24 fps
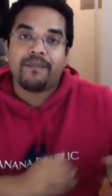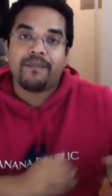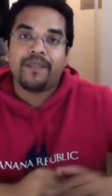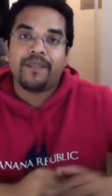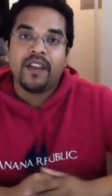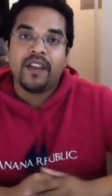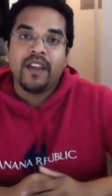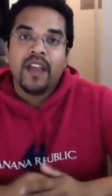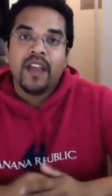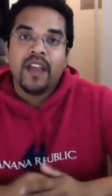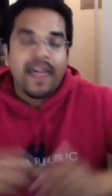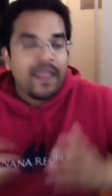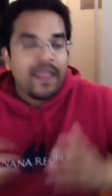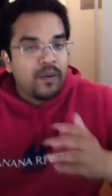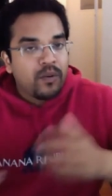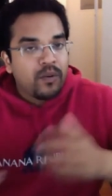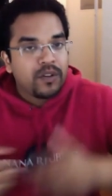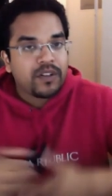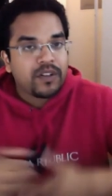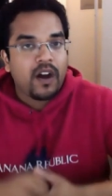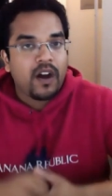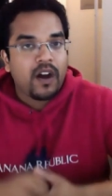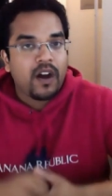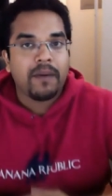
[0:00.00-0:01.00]
And then we'll
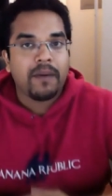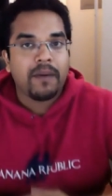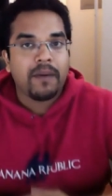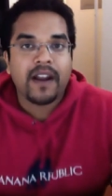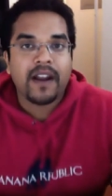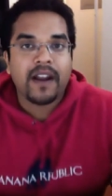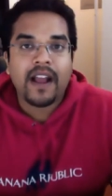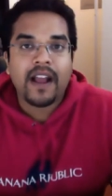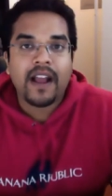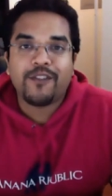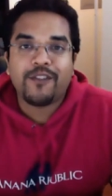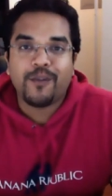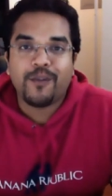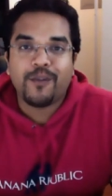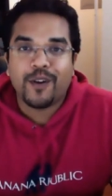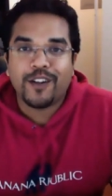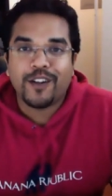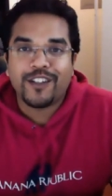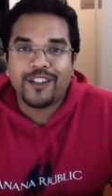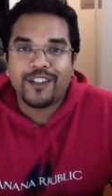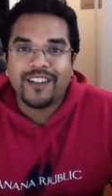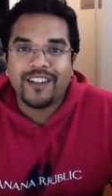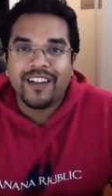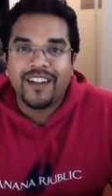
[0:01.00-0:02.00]
talk about it
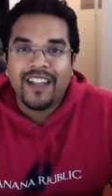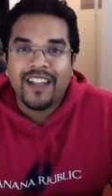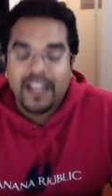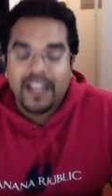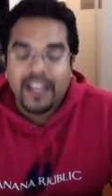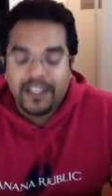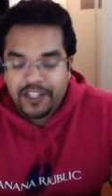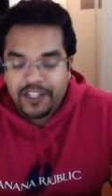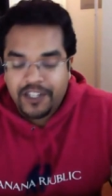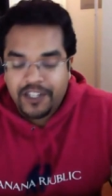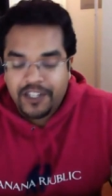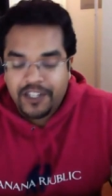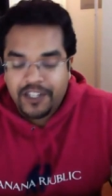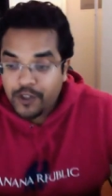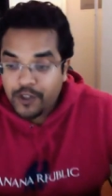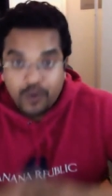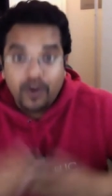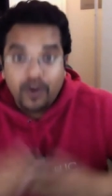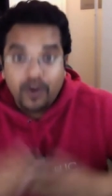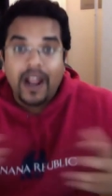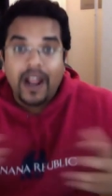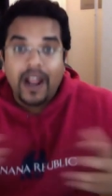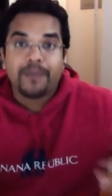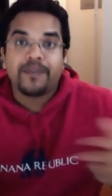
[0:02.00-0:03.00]
afterwards. And she said,
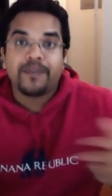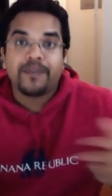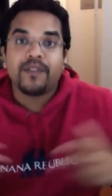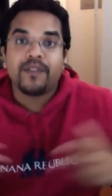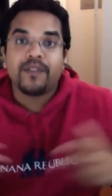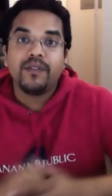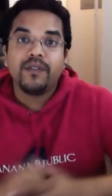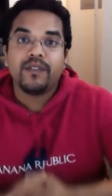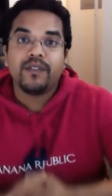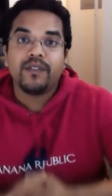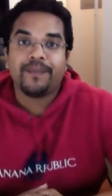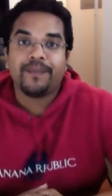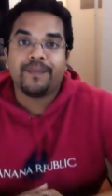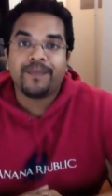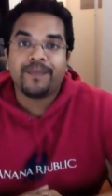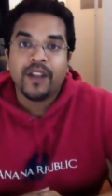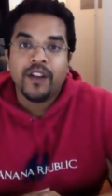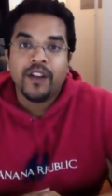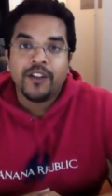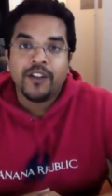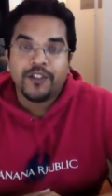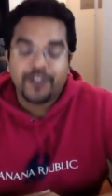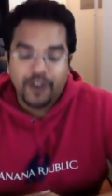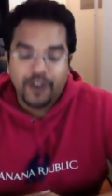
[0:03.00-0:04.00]
sure, absolutely.
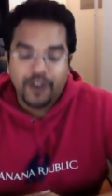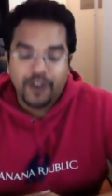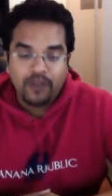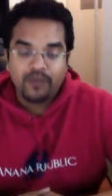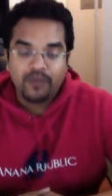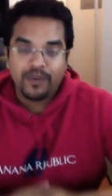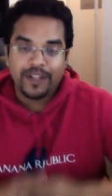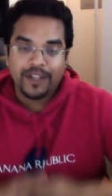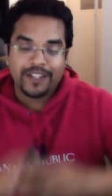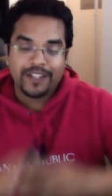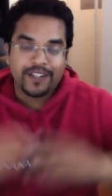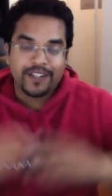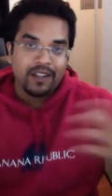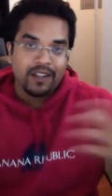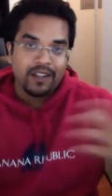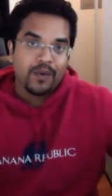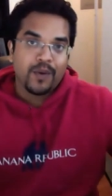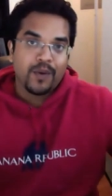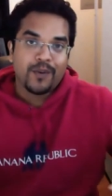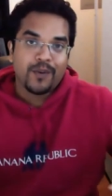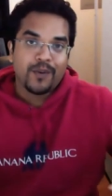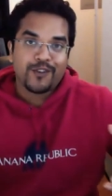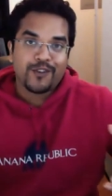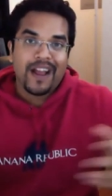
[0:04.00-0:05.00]
So recently we
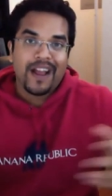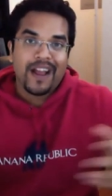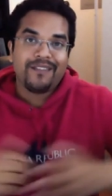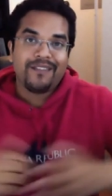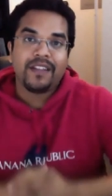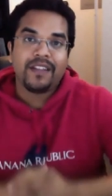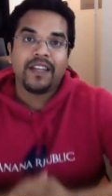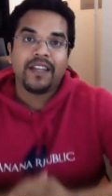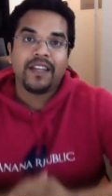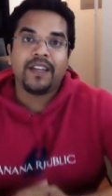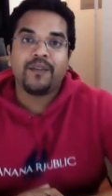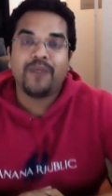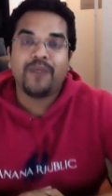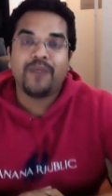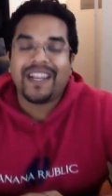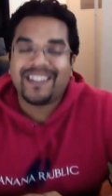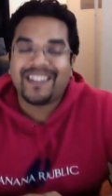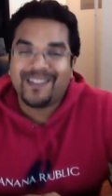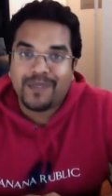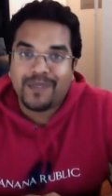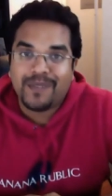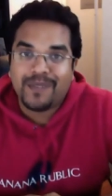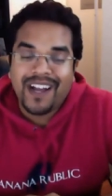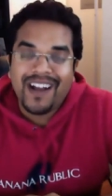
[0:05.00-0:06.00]
were traveling. We had
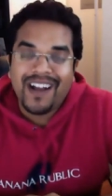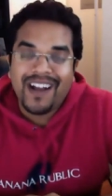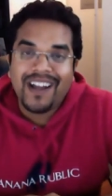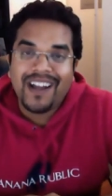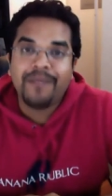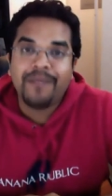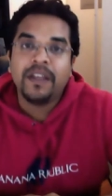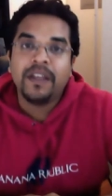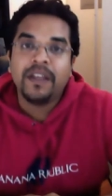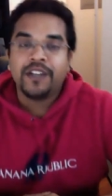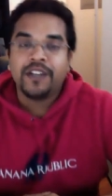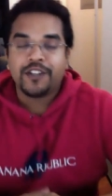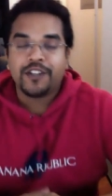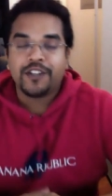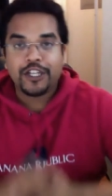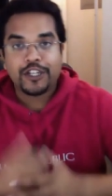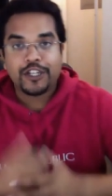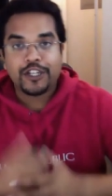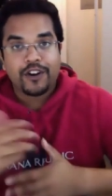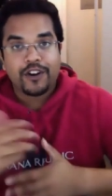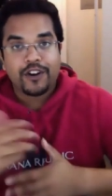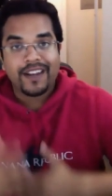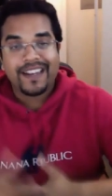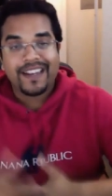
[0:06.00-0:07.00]
some time. She
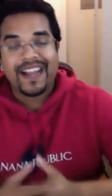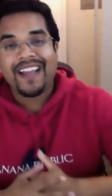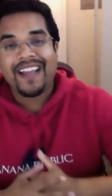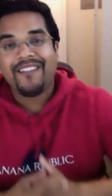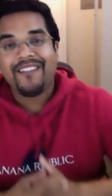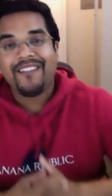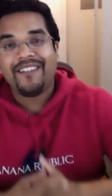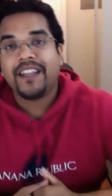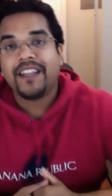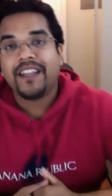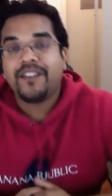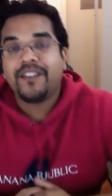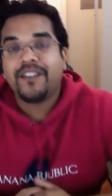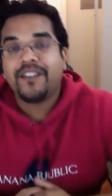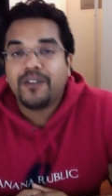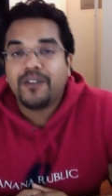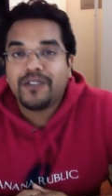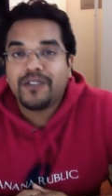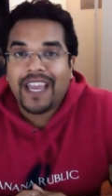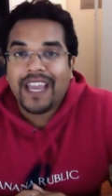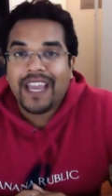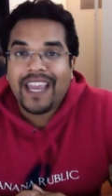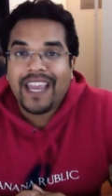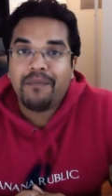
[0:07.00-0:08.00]
started diving into
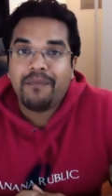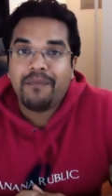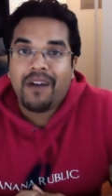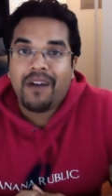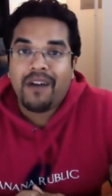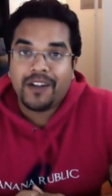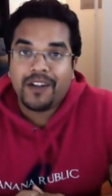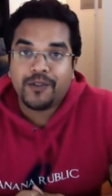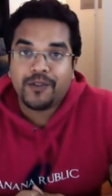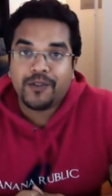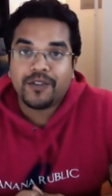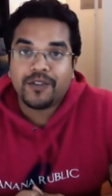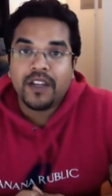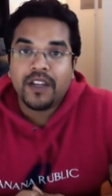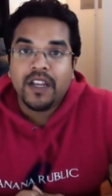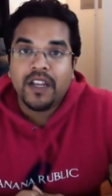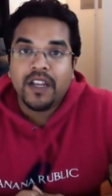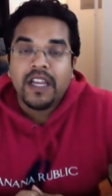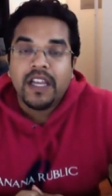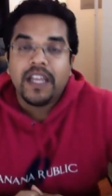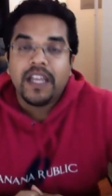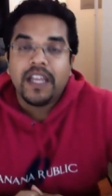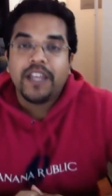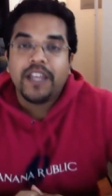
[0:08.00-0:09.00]
those 8 modules.
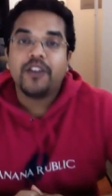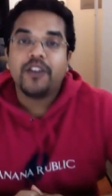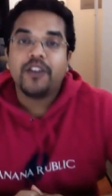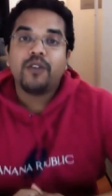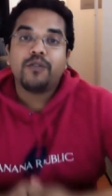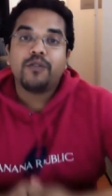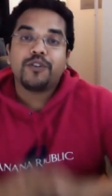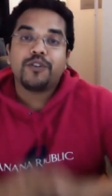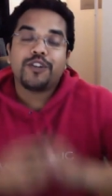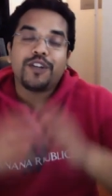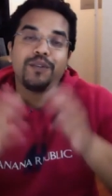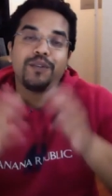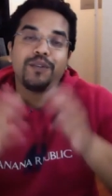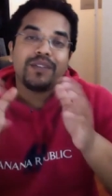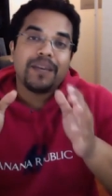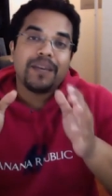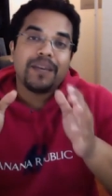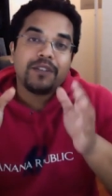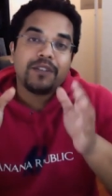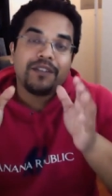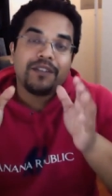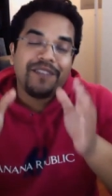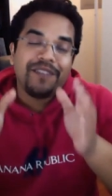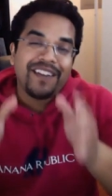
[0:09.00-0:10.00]
You know, she was
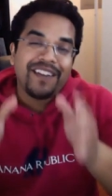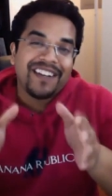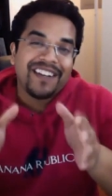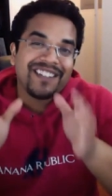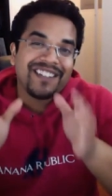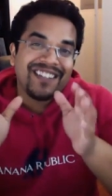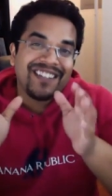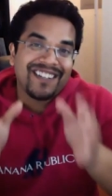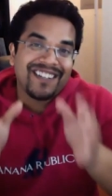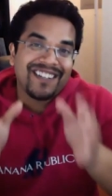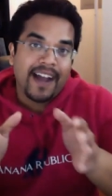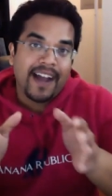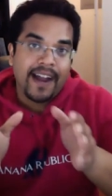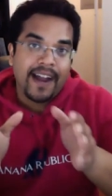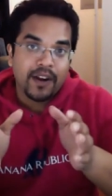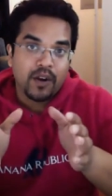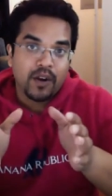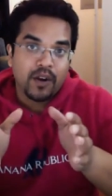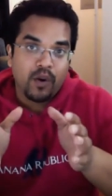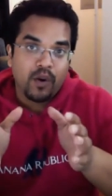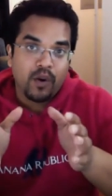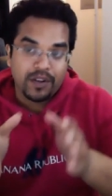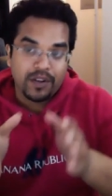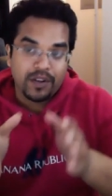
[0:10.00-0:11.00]
able to finish the entire
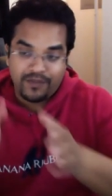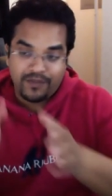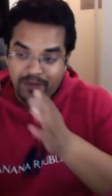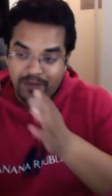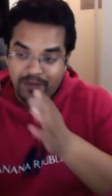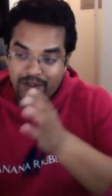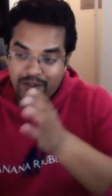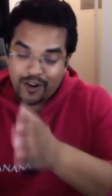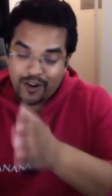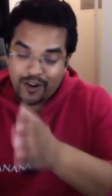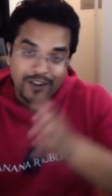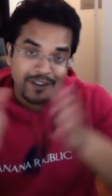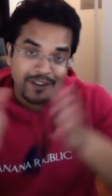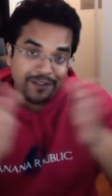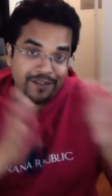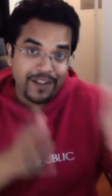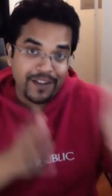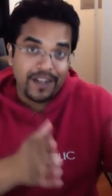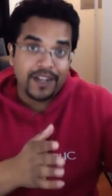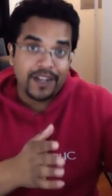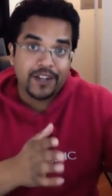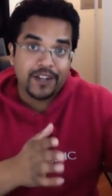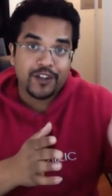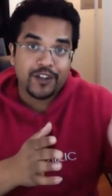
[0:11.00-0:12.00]
course from start to
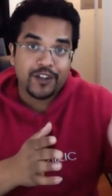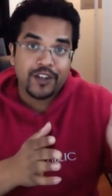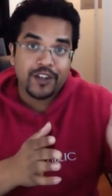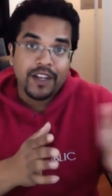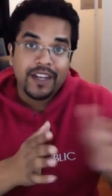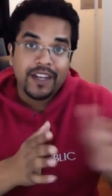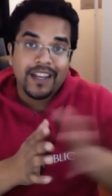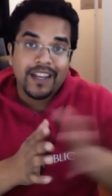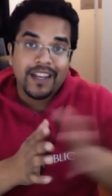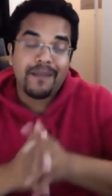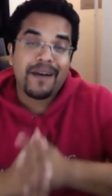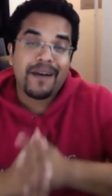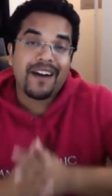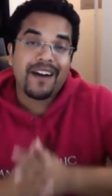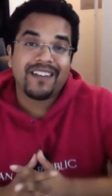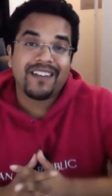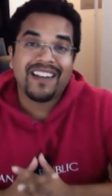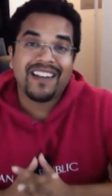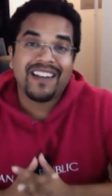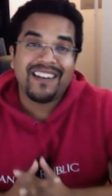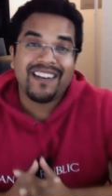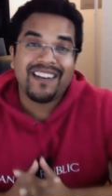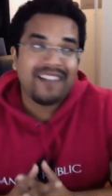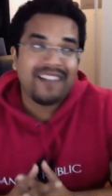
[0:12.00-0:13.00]
finish in about,
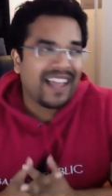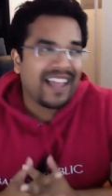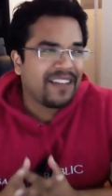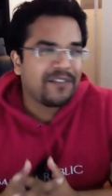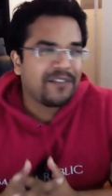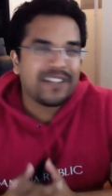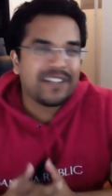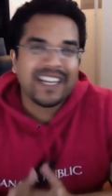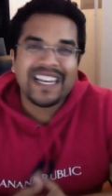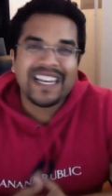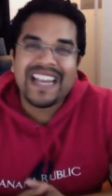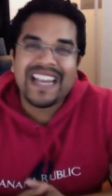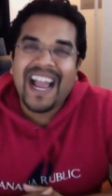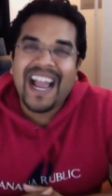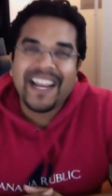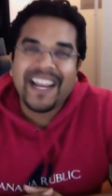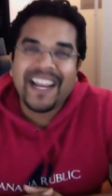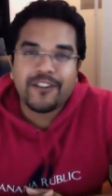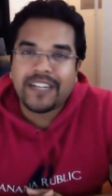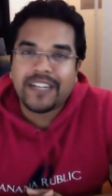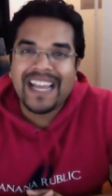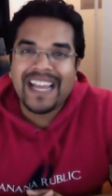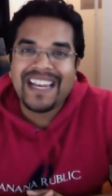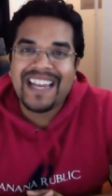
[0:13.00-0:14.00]
I think it was like 9 or
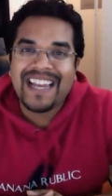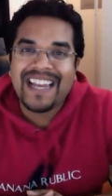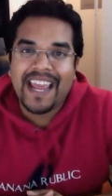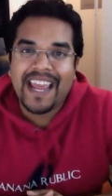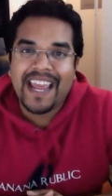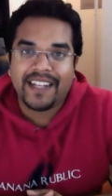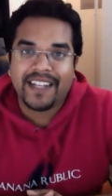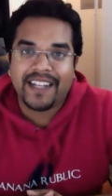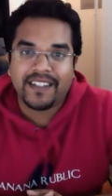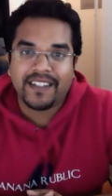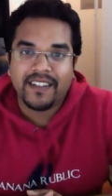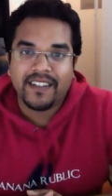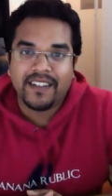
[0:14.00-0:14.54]
10 days.